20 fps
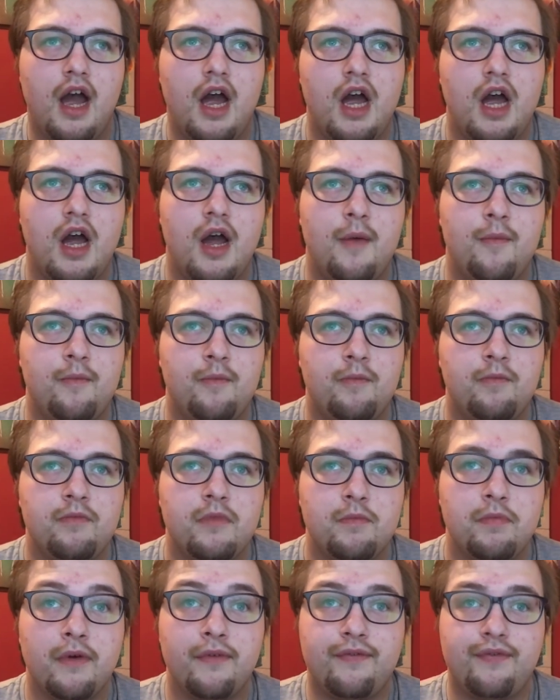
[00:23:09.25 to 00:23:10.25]
Um,
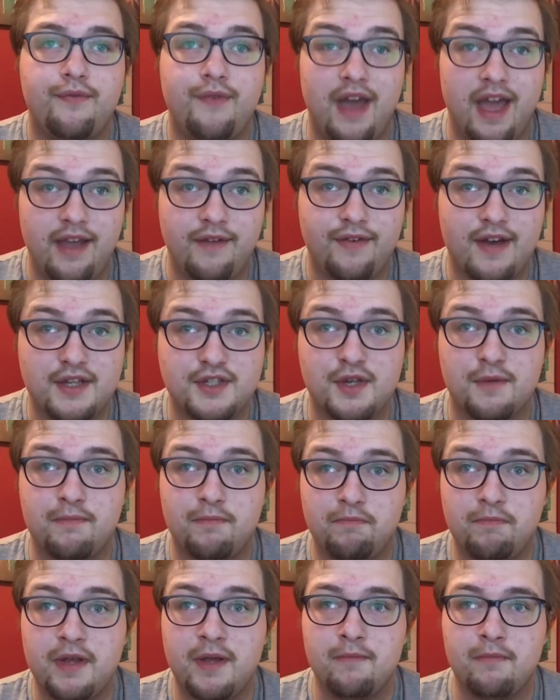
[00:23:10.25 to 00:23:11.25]
but Faith has a
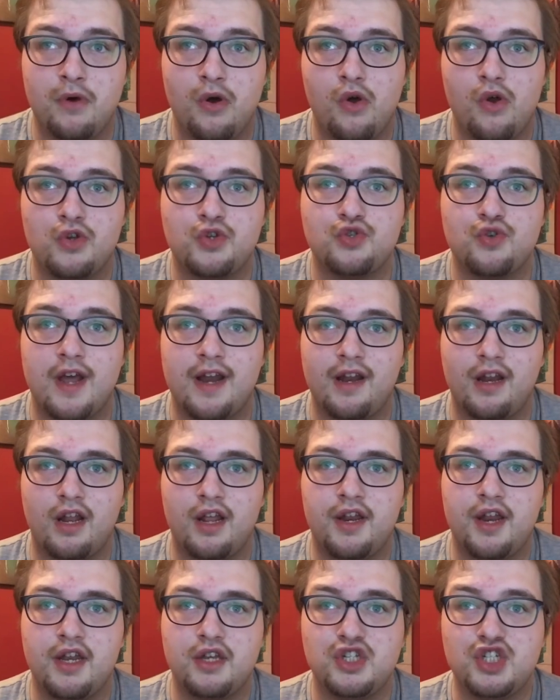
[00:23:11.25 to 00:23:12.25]
bit more
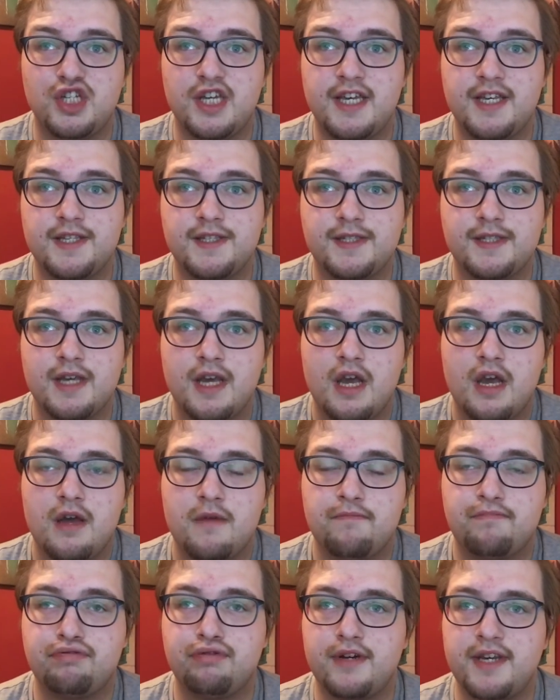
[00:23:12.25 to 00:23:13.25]
adrenaline, and she's
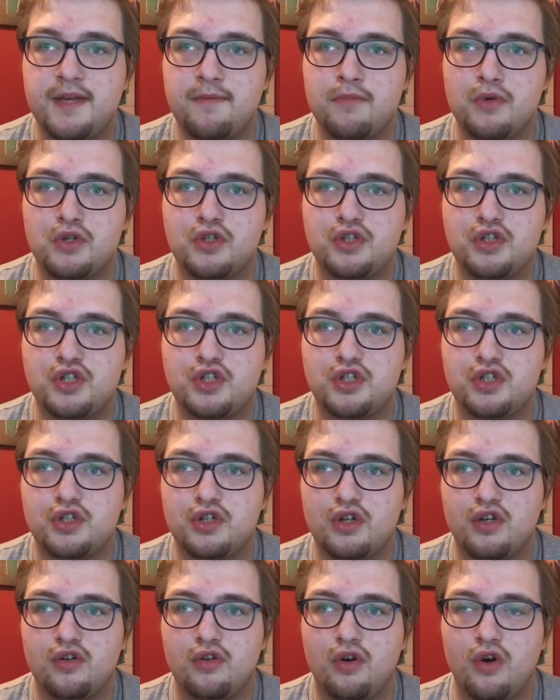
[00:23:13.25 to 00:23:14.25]
pretty
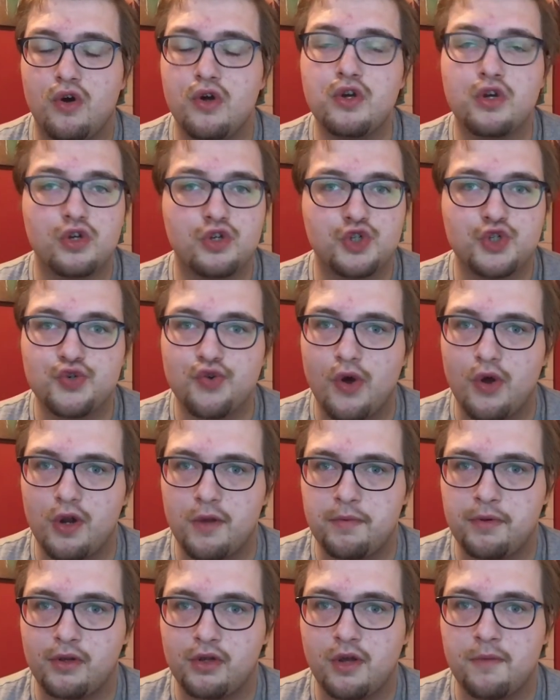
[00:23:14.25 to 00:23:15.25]
much
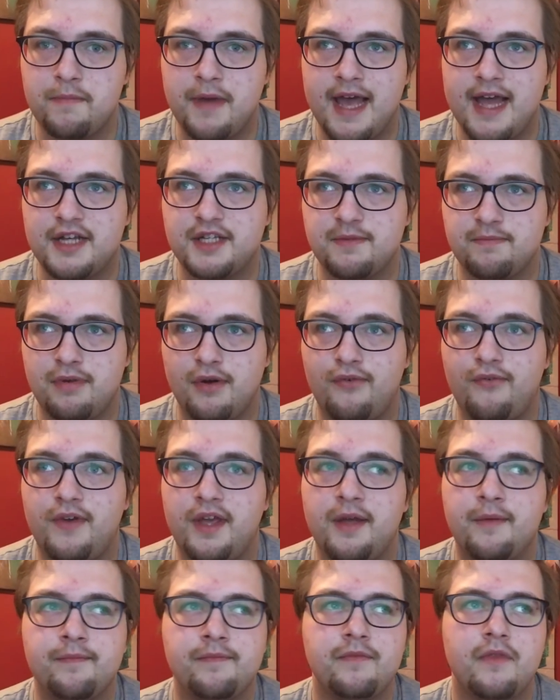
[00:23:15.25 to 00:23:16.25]
uncontrollable compared to
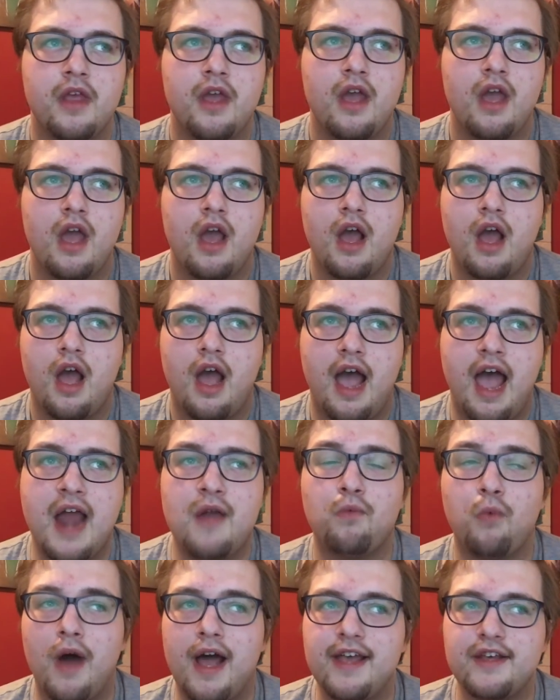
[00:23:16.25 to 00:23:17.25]
Buffy. And
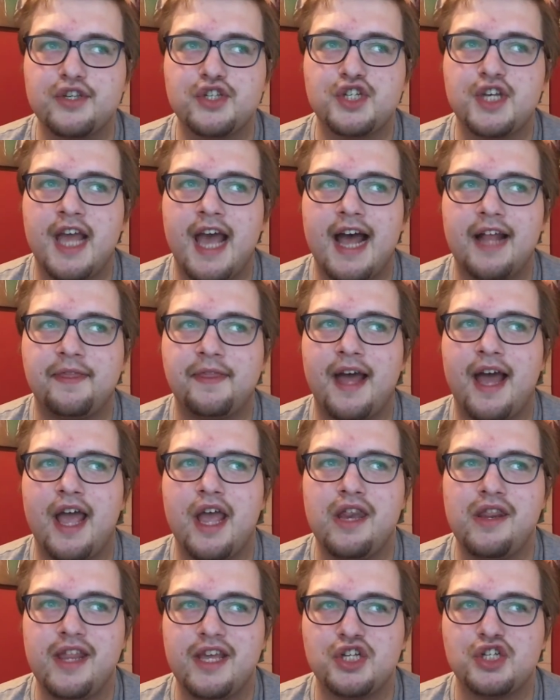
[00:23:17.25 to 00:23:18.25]
while she had that
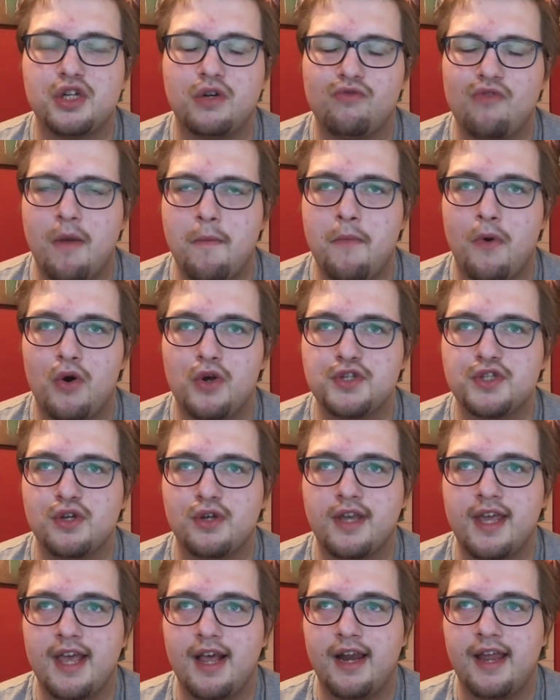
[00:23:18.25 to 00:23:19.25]
initial remorse on
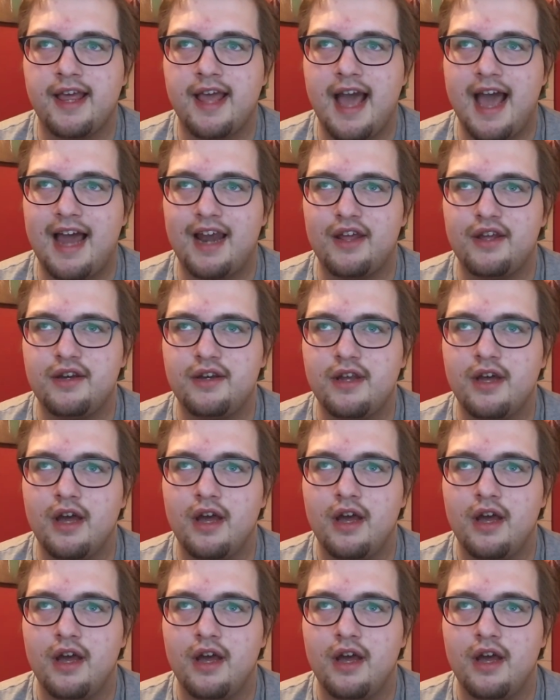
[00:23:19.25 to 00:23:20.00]
killing Alan,